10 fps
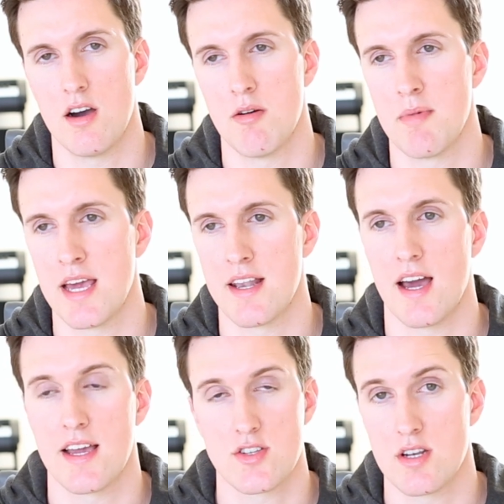oh man,
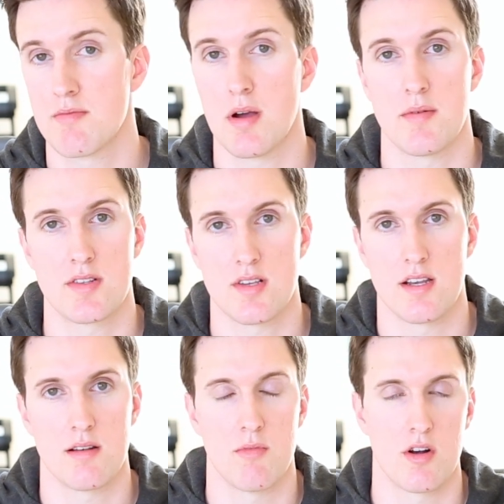I should have probably
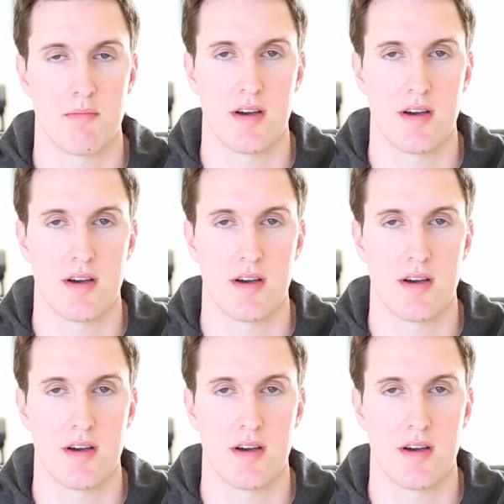studied more.